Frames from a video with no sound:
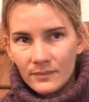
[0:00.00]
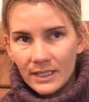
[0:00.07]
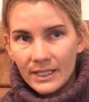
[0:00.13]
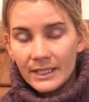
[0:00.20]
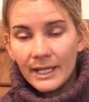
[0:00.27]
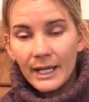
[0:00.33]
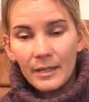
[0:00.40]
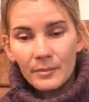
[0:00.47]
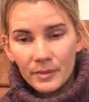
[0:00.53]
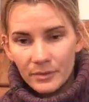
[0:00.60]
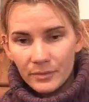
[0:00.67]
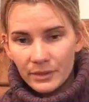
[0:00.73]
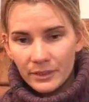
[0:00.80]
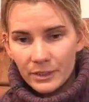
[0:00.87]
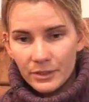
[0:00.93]
it can be a
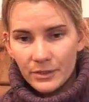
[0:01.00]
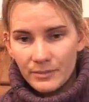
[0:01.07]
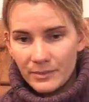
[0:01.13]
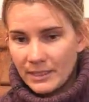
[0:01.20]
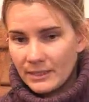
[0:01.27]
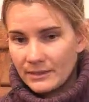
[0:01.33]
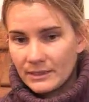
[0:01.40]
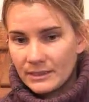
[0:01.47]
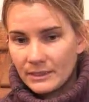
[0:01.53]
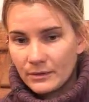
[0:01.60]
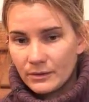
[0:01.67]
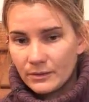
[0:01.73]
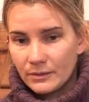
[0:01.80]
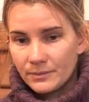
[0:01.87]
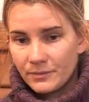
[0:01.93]
really good mount
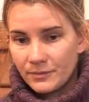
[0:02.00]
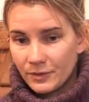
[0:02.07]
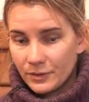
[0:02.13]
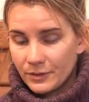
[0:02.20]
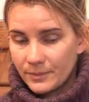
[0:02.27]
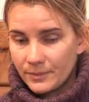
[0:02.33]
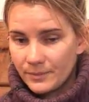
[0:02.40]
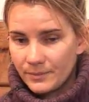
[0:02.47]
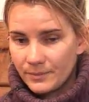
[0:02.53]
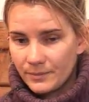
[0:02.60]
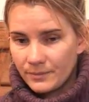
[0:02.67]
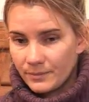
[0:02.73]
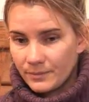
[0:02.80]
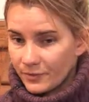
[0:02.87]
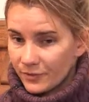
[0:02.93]
still for
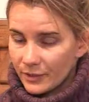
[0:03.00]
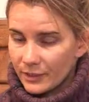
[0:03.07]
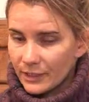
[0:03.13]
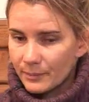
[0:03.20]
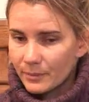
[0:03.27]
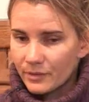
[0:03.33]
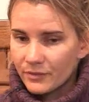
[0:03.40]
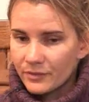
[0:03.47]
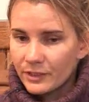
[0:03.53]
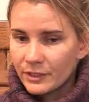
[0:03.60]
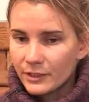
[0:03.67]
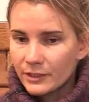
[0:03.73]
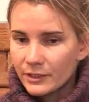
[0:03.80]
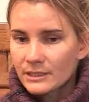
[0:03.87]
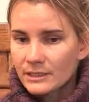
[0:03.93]
a number of
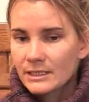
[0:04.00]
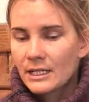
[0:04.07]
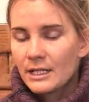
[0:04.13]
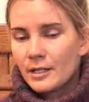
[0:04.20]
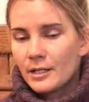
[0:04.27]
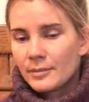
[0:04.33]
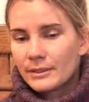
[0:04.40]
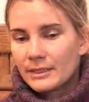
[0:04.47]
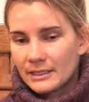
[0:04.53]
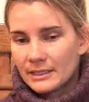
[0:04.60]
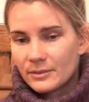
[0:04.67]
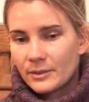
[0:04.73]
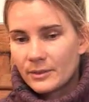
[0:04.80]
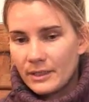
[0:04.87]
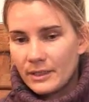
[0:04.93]
years, but
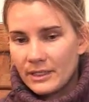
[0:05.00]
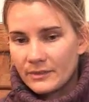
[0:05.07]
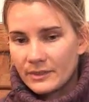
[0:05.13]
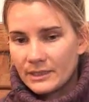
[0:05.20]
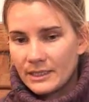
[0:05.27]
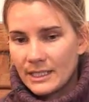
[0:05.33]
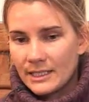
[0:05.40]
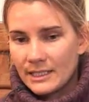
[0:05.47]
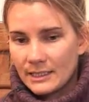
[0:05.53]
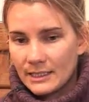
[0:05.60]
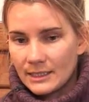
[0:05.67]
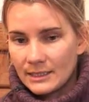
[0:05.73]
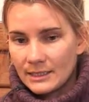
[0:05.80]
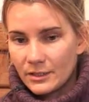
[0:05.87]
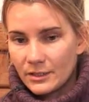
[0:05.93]
that's when you have to take into
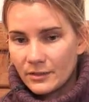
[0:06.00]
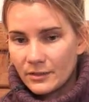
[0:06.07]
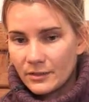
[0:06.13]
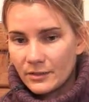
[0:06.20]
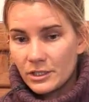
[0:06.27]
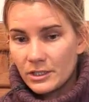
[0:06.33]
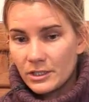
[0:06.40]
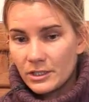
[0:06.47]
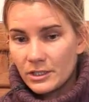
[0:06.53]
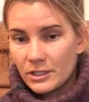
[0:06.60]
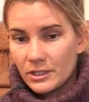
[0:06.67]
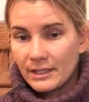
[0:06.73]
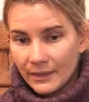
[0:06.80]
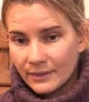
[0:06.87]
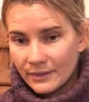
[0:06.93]
consideration
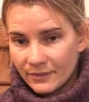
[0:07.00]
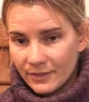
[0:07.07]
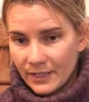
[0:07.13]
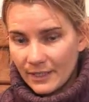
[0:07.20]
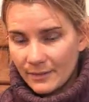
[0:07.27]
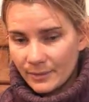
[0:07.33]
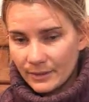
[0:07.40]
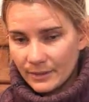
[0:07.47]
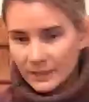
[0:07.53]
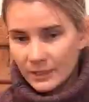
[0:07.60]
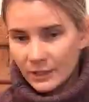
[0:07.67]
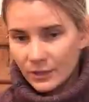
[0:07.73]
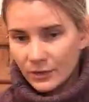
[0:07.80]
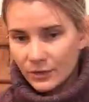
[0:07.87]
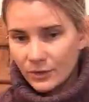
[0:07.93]
the health of that
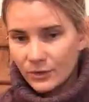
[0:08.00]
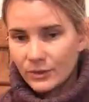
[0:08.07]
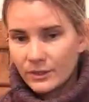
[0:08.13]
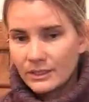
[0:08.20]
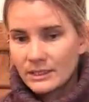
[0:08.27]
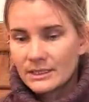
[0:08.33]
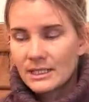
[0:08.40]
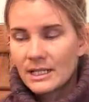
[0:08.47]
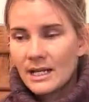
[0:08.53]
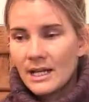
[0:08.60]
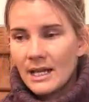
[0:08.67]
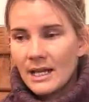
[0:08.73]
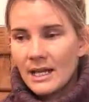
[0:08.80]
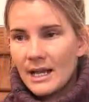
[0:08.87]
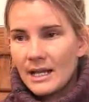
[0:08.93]
particular horse
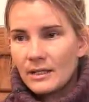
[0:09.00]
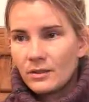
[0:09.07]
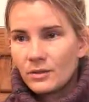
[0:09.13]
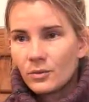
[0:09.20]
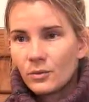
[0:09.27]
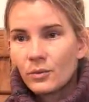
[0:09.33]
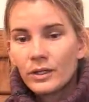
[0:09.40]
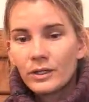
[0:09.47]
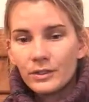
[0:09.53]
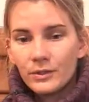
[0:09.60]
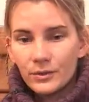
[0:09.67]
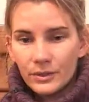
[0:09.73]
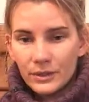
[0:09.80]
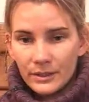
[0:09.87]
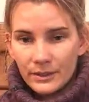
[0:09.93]
and what
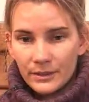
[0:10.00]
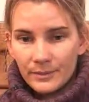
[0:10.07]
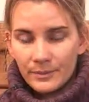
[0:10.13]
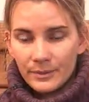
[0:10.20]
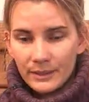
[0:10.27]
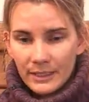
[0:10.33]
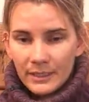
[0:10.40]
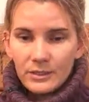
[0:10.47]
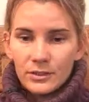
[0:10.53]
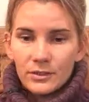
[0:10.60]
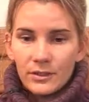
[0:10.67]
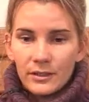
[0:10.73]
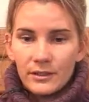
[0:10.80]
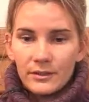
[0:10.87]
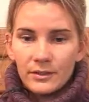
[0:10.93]
your plans
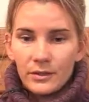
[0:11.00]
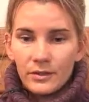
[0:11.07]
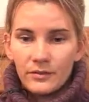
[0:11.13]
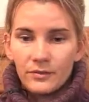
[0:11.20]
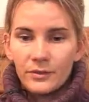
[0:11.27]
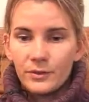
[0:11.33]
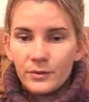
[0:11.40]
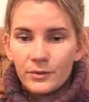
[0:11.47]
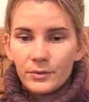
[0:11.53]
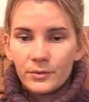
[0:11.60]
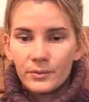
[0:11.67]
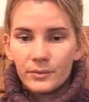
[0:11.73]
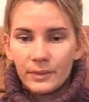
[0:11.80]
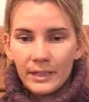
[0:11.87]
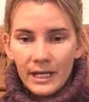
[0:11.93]
are. If
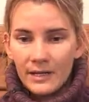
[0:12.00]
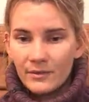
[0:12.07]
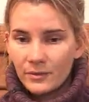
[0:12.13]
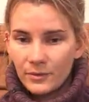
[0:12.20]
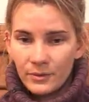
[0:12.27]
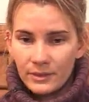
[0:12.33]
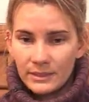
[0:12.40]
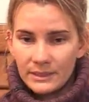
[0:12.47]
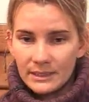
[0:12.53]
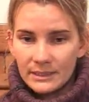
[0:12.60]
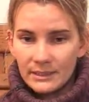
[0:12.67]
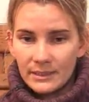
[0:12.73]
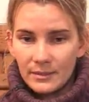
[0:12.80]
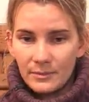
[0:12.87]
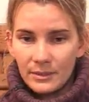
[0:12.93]
you want to have a horse that's
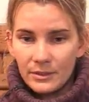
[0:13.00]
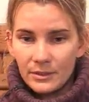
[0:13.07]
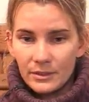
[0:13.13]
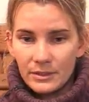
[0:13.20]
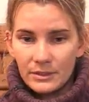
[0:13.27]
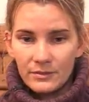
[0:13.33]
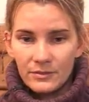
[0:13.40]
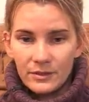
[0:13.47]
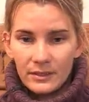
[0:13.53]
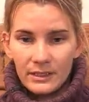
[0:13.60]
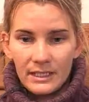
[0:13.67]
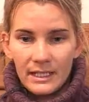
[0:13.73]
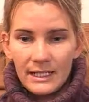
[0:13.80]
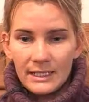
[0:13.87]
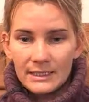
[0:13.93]
going to be yours for the
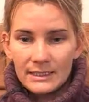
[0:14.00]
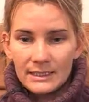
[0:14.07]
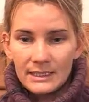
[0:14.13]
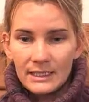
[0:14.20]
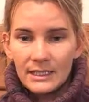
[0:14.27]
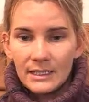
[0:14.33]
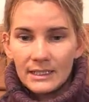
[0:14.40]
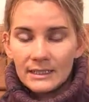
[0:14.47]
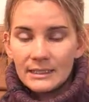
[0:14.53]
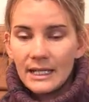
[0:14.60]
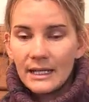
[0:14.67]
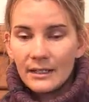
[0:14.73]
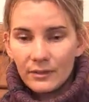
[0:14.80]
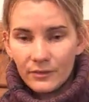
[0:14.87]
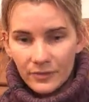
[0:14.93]
next
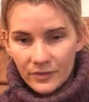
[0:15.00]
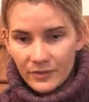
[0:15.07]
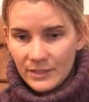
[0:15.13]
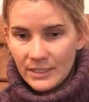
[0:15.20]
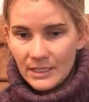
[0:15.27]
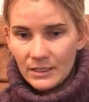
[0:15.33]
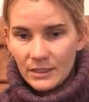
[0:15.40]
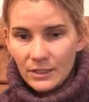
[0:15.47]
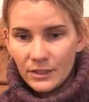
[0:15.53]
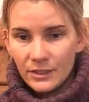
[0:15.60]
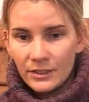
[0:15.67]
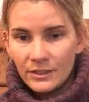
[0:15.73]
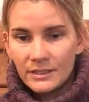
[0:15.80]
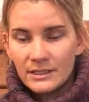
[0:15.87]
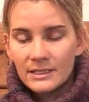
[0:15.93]
10 or 15
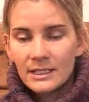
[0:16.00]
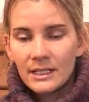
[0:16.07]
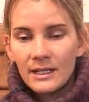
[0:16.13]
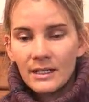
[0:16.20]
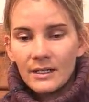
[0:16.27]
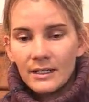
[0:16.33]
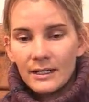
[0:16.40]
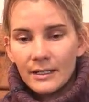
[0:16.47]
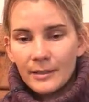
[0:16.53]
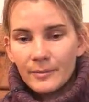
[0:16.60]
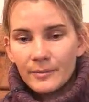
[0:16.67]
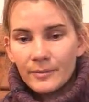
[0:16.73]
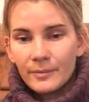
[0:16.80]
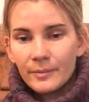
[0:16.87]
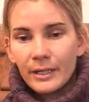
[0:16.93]
years,
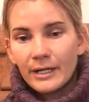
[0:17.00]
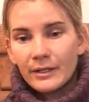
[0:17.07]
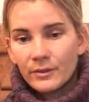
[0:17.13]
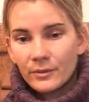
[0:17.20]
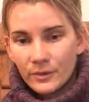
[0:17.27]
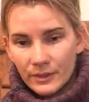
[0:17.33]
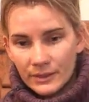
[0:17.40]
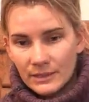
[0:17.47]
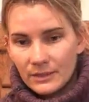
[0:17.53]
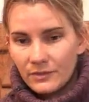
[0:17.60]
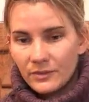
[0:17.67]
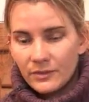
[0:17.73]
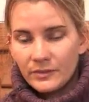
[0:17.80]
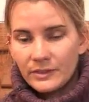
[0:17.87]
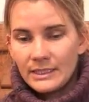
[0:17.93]
buying a horse at
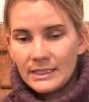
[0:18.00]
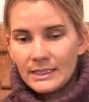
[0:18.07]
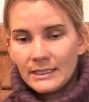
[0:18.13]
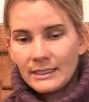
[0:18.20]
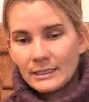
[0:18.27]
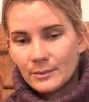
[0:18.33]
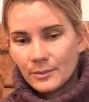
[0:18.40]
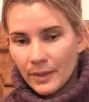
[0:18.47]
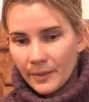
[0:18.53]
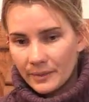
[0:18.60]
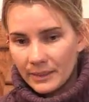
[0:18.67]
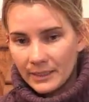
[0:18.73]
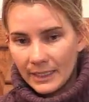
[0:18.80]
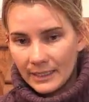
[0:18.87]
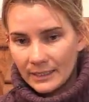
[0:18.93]
15 is probably
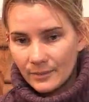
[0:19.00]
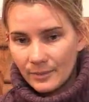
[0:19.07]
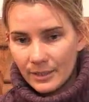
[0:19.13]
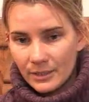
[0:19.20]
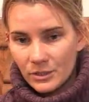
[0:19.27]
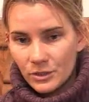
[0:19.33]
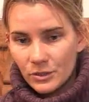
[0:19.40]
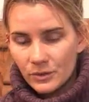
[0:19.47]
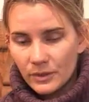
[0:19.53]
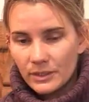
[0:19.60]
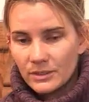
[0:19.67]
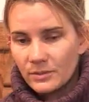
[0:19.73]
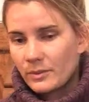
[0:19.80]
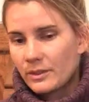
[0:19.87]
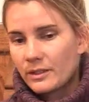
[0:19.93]
not the best
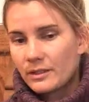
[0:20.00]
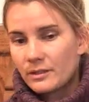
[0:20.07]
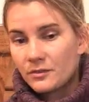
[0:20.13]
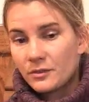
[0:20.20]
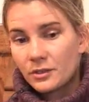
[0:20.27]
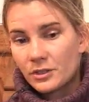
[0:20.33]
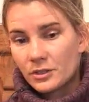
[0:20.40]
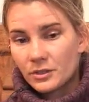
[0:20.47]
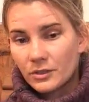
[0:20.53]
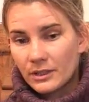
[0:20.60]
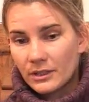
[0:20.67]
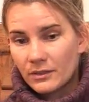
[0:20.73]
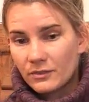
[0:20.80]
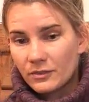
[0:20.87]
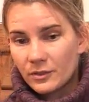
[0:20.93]
choice, where if you're just
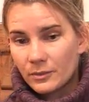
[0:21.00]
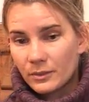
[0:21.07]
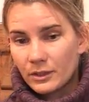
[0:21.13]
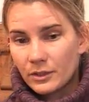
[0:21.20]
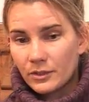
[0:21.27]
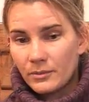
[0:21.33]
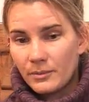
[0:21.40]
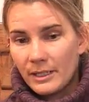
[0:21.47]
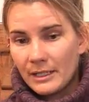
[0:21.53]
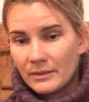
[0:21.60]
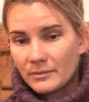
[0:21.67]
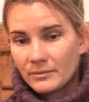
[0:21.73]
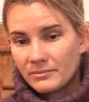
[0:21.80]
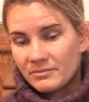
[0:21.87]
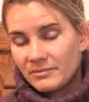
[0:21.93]
looking for a really good
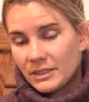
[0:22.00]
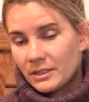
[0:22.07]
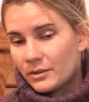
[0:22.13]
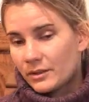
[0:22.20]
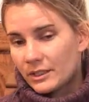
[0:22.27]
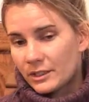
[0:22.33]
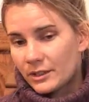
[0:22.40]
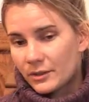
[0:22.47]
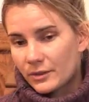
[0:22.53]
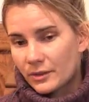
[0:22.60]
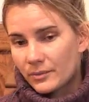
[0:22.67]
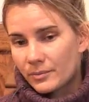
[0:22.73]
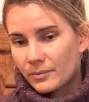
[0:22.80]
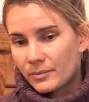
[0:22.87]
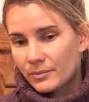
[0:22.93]
mount and you think
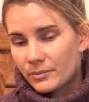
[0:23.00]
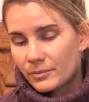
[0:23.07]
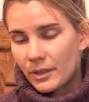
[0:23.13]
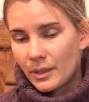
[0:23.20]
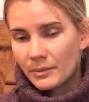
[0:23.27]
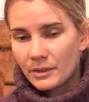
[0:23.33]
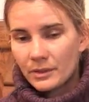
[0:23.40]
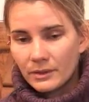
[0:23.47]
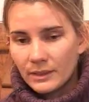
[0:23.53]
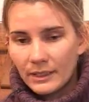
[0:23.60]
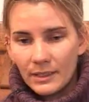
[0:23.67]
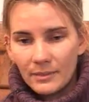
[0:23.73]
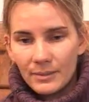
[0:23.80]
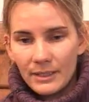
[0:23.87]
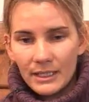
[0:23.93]
you're probably only
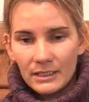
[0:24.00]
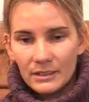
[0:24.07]
going to be